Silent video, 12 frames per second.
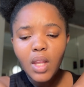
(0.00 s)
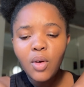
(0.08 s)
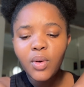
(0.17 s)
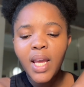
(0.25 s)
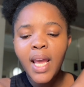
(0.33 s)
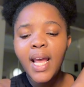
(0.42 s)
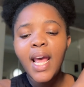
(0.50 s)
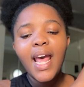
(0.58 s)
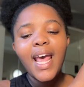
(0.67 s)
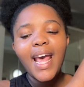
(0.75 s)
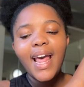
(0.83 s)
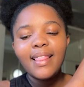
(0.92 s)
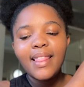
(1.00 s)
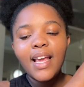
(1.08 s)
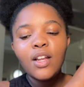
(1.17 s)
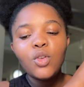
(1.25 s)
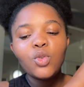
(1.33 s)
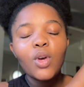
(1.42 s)
Okay, and
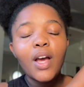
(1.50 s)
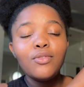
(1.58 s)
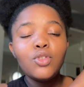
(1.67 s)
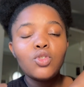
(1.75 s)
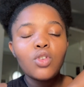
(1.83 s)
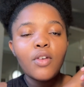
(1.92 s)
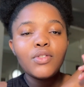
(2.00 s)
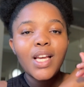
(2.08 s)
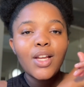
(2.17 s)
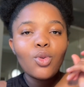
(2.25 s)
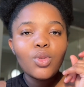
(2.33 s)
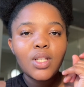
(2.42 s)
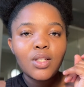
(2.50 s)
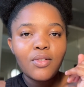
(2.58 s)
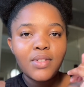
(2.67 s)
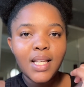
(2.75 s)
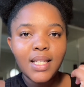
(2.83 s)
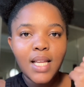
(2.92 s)
then you have to draft a notice of
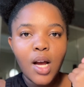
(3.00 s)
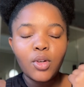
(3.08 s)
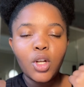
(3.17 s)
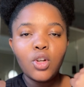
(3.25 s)
set down.